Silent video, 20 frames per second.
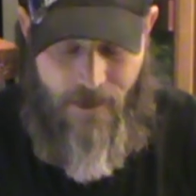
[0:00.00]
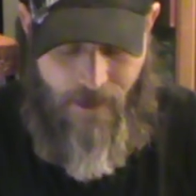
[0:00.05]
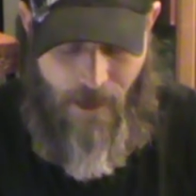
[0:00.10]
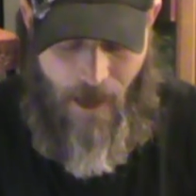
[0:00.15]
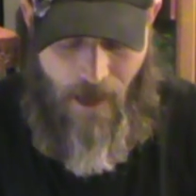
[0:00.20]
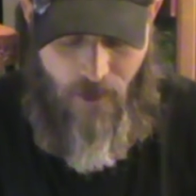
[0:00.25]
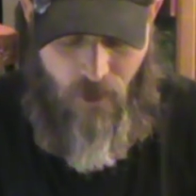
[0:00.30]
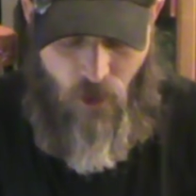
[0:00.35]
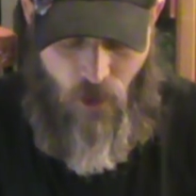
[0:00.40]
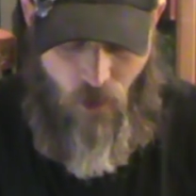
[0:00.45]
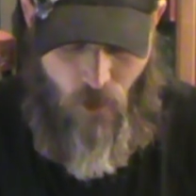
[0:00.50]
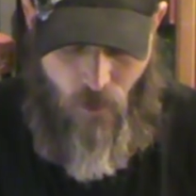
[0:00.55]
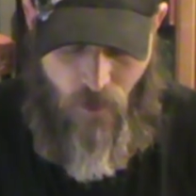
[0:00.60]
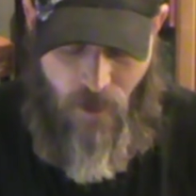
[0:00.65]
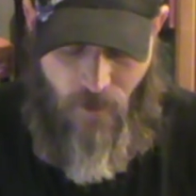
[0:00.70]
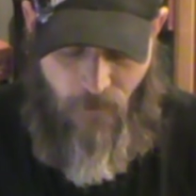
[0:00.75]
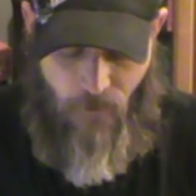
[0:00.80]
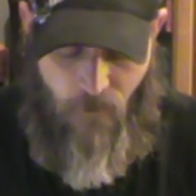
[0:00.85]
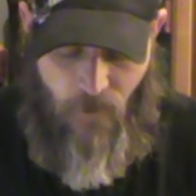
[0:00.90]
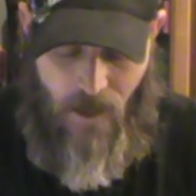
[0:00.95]
that you
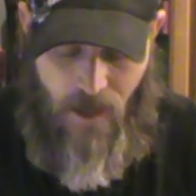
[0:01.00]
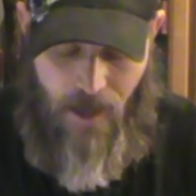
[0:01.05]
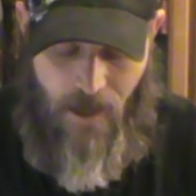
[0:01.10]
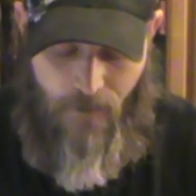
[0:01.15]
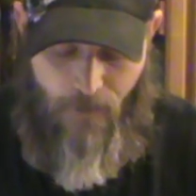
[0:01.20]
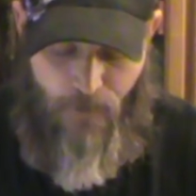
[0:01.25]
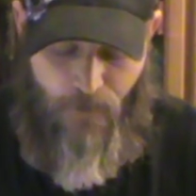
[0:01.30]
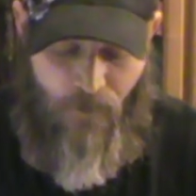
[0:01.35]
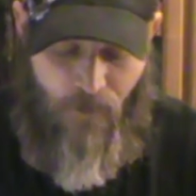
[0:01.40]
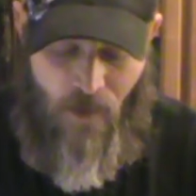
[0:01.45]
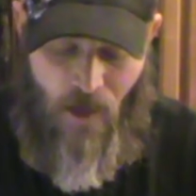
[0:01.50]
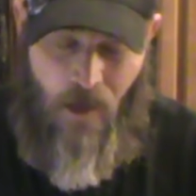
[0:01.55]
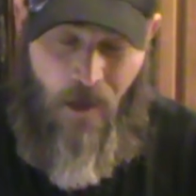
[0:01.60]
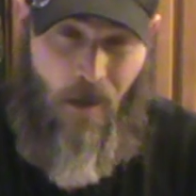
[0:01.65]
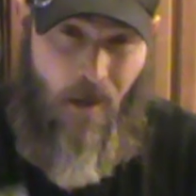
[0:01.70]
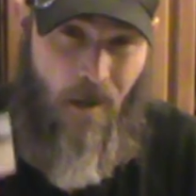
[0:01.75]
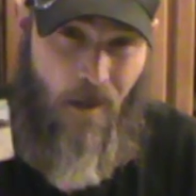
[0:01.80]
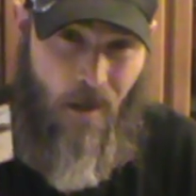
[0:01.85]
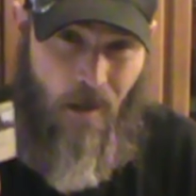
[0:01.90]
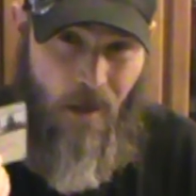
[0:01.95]
defeat,
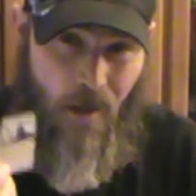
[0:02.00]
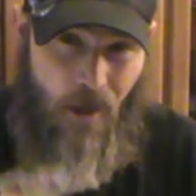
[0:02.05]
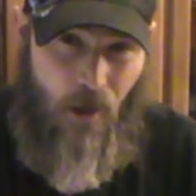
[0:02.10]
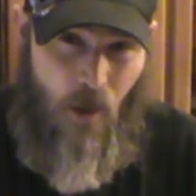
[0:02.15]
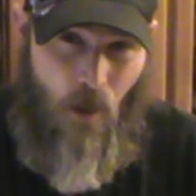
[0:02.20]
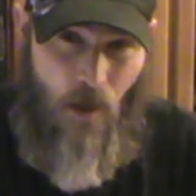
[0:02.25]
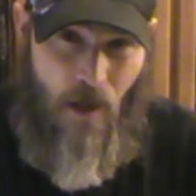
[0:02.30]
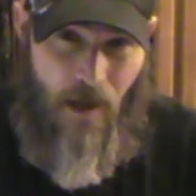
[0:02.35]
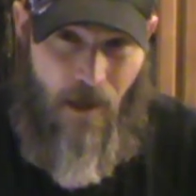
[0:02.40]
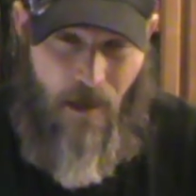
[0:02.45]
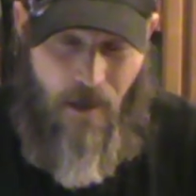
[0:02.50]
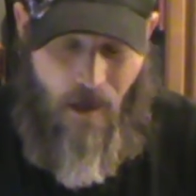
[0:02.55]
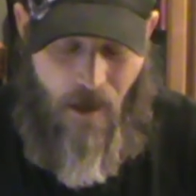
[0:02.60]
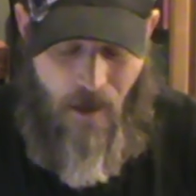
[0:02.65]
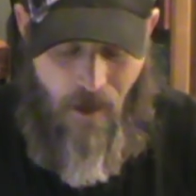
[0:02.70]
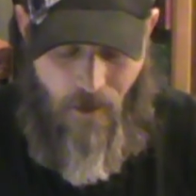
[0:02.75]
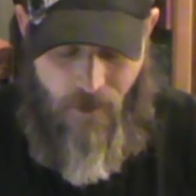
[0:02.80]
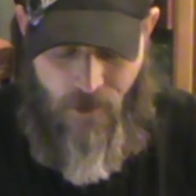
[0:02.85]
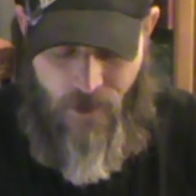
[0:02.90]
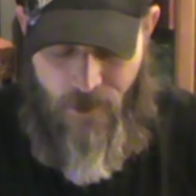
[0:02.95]
you get
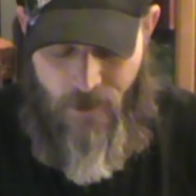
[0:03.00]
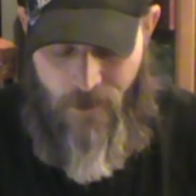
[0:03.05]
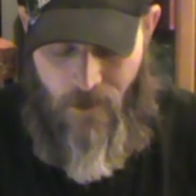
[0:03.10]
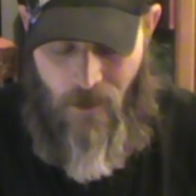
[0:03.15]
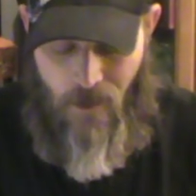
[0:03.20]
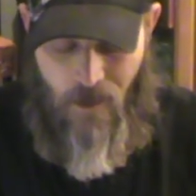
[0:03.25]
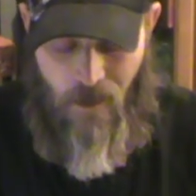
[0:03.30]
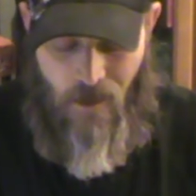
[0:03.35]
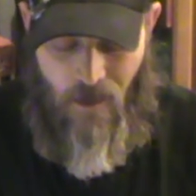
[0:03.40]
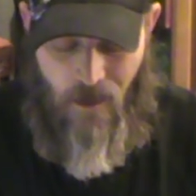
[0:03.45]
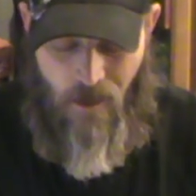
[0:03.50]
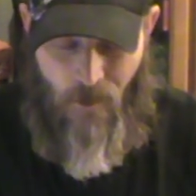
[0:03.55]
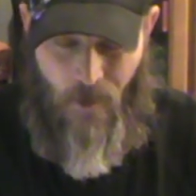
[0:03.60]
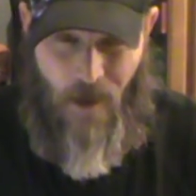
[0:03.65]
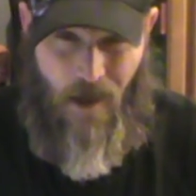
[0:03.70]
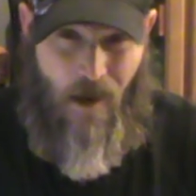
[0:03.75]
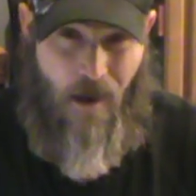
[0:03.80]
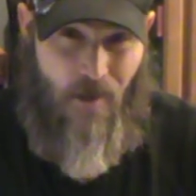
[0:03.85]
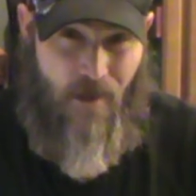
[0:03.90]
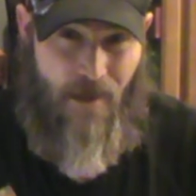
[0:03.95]
cards. The
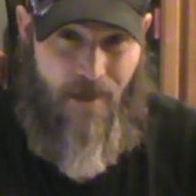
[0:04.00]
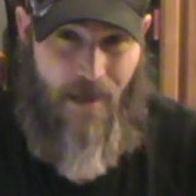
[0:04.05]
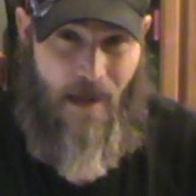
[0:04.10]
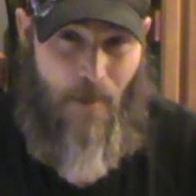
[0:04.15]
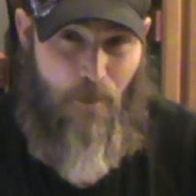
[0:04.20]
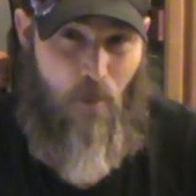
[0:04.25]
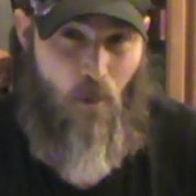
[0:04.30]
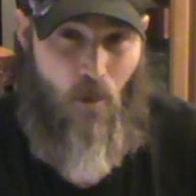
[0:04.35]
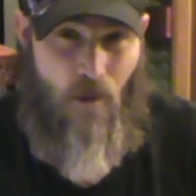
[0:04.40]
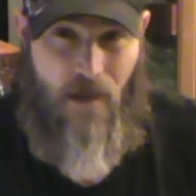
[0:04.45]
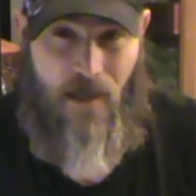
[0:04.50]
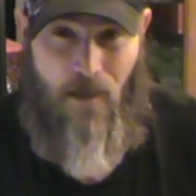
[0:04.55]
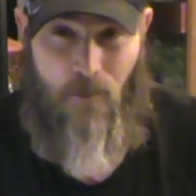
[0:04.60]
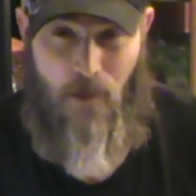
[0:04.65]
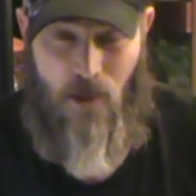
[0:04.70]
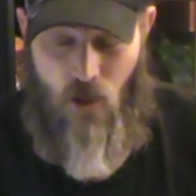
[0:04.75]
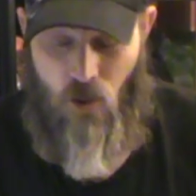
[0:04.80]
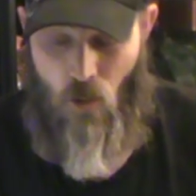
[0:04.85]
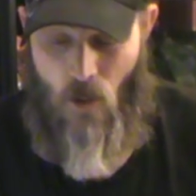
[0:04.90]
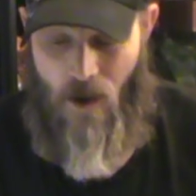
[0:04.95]
cards at that point can
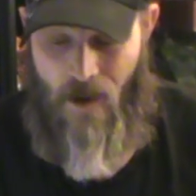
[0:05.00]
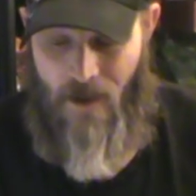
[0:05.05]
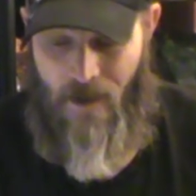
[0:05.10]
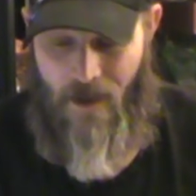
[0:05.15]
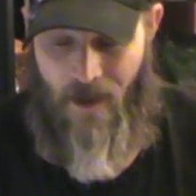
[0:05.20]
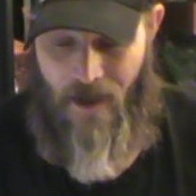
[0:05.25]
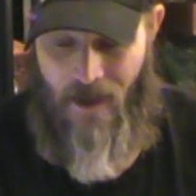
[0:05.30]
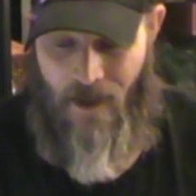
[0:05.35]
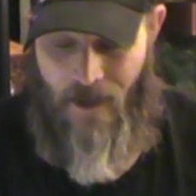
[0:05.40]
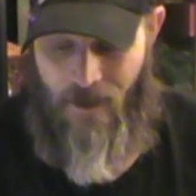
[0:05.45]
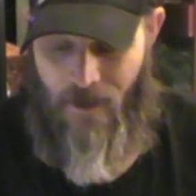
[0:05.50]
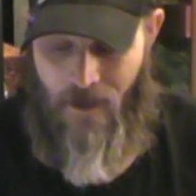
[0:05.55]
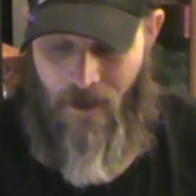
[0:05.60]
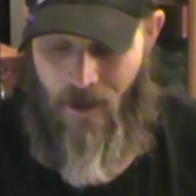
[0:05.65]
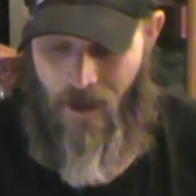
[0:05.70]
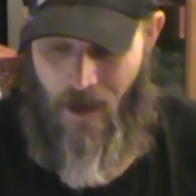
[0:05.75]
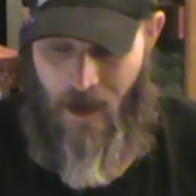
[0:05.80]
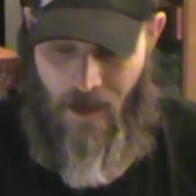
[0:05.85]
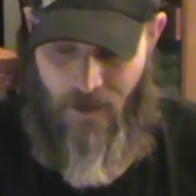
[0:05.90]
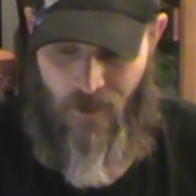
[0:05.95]
be traded in
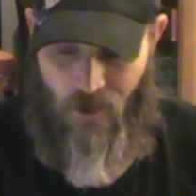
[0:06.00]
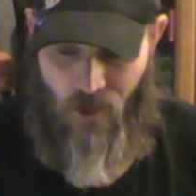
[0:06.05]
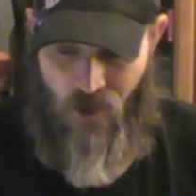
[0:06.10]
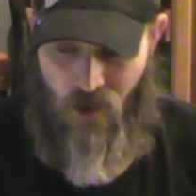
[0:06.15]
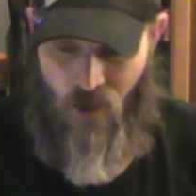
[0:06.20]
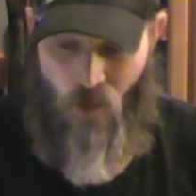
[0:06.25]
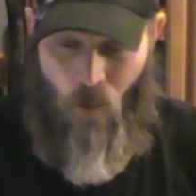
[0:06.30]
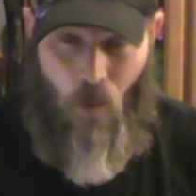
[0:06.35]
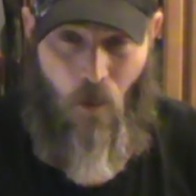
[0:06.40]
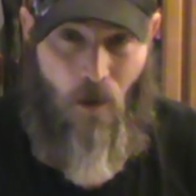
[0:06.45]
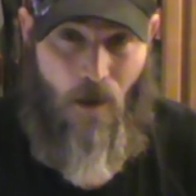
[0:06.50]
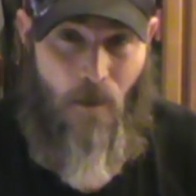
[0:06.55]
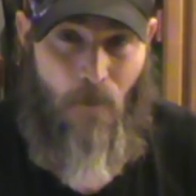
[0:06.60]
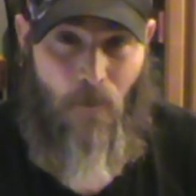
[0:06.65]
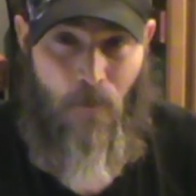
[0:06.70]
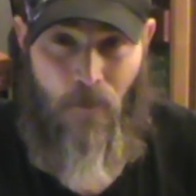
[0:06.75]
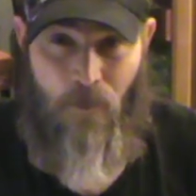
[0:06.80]
at the store